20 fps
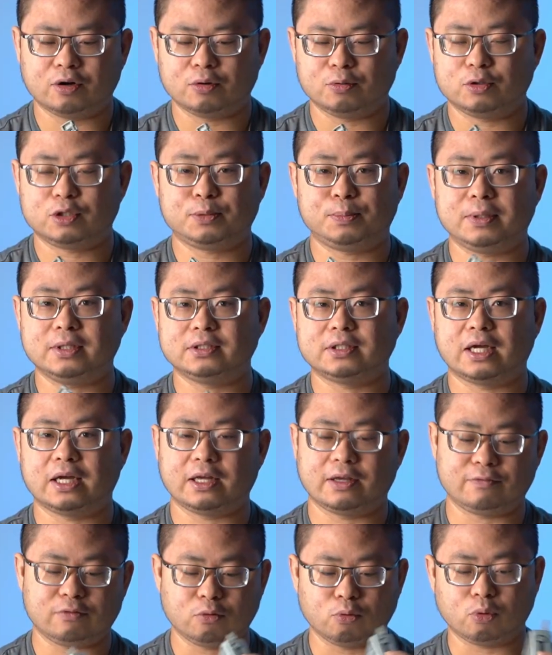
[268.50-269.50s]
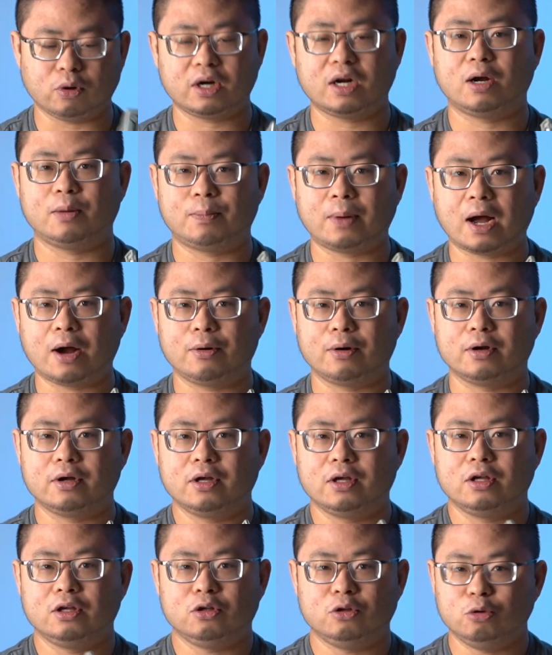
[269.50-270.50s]
which means that if you run out of power,
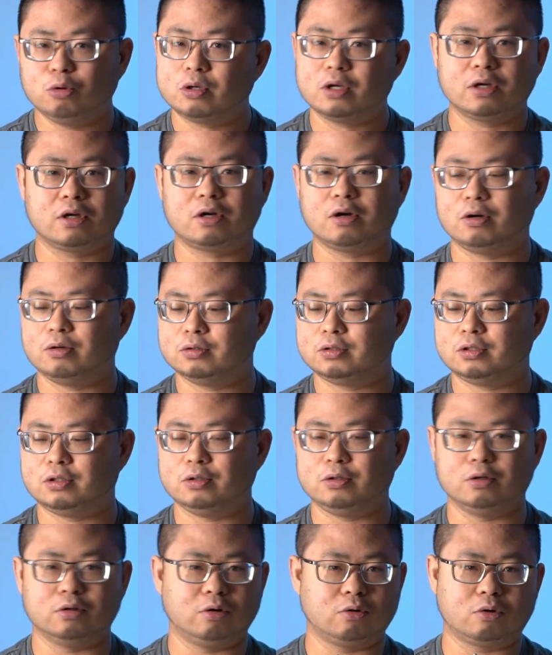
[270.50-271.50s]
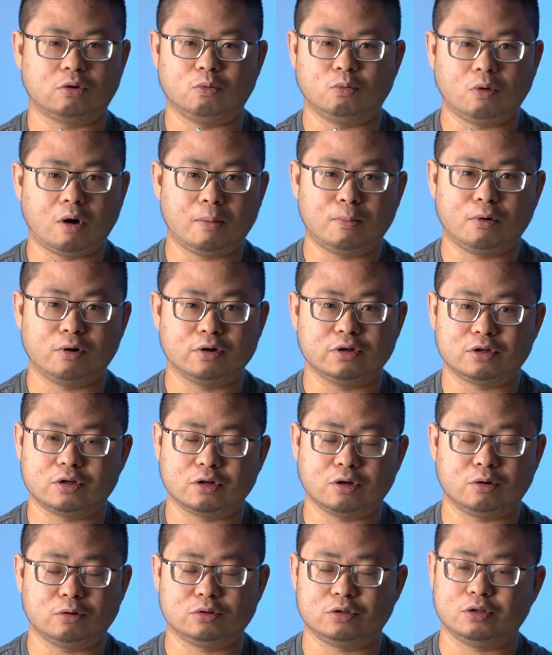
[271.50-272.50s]
you can go to your local Walmart, you can
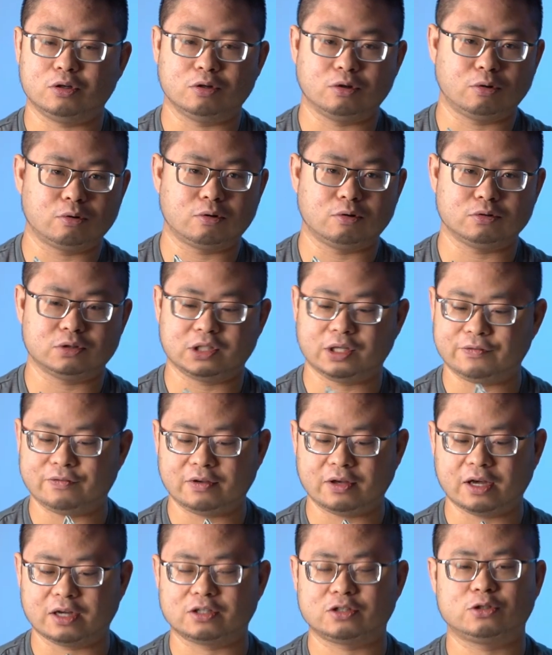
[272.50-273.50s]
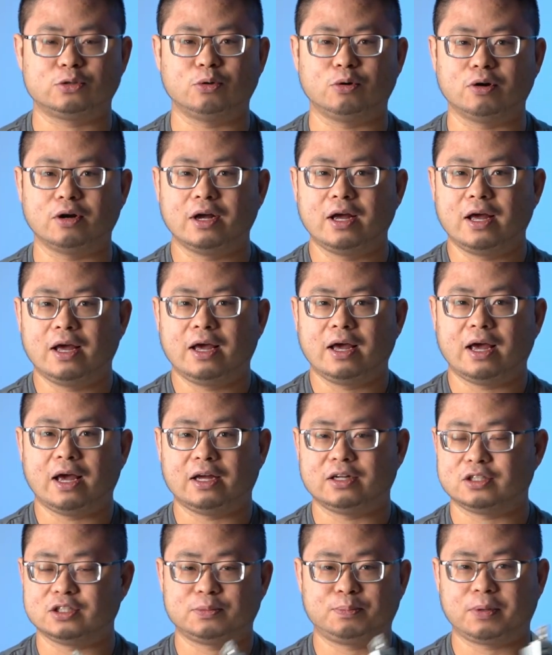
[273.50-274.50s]
go to your local CVS store
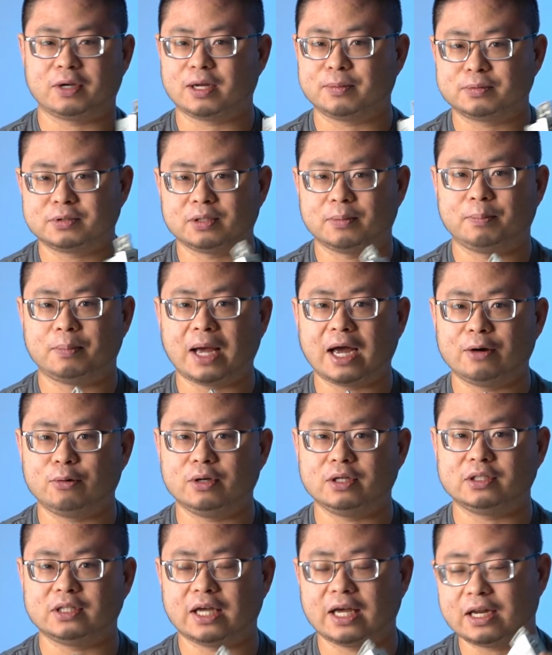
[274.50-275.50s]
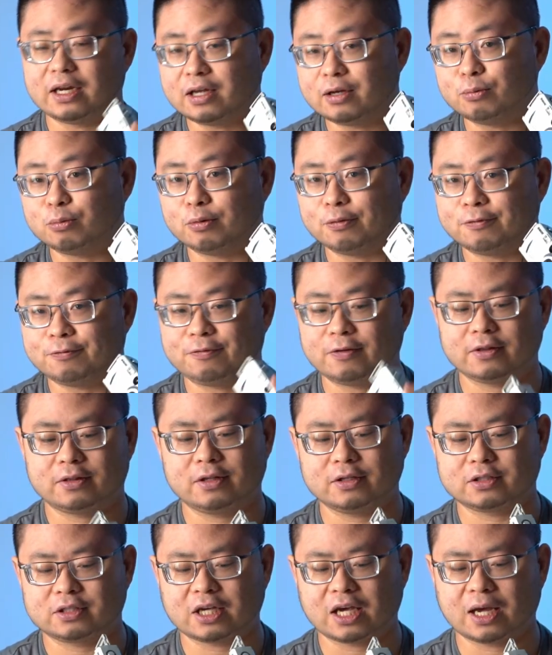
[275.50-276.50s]
and just pick up some batteries, and it will fit
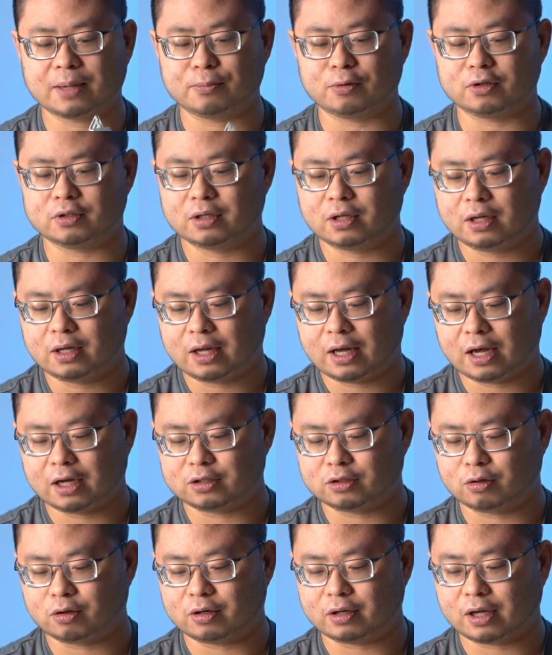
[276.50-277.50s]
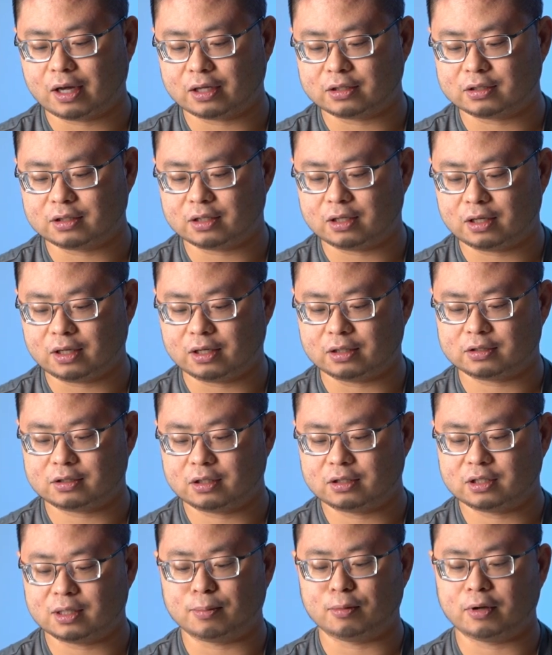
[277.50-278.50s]
this camera as long as
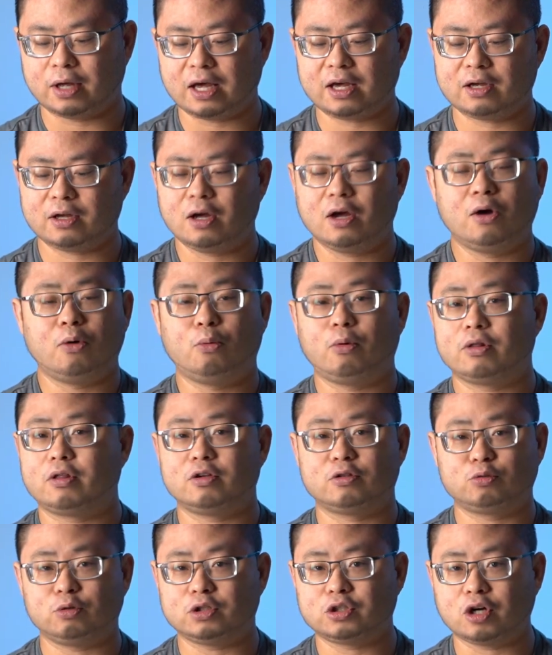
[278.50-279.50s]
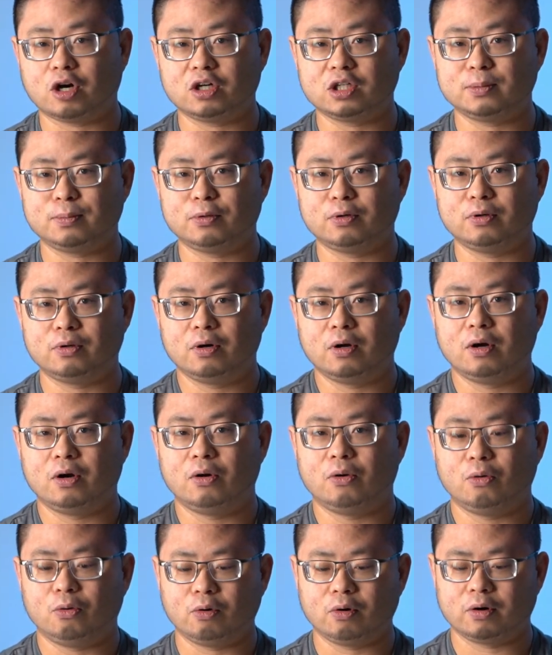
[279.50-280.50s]
it's AA, whether it's rechargeable
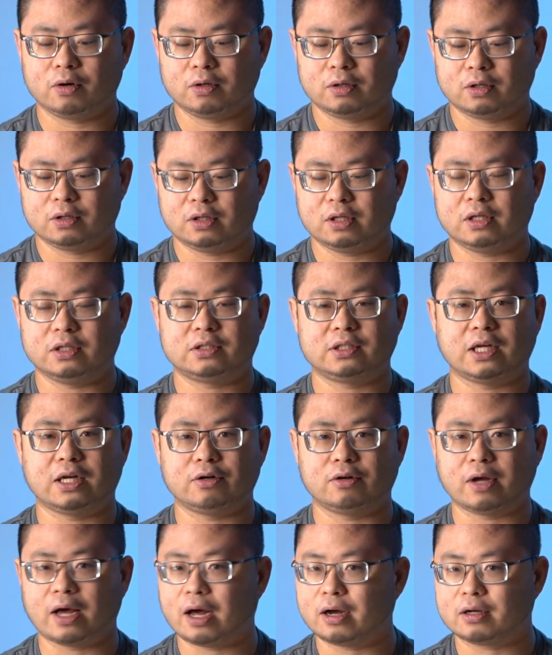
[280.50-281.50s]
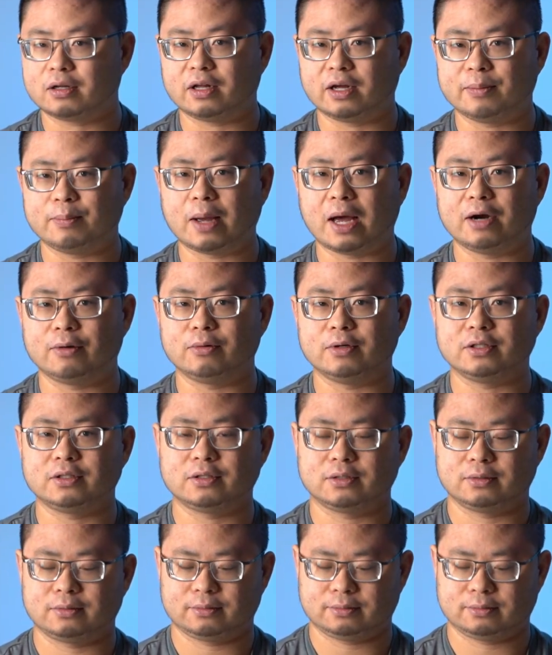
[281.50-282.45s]
or the standard alkaline batteries.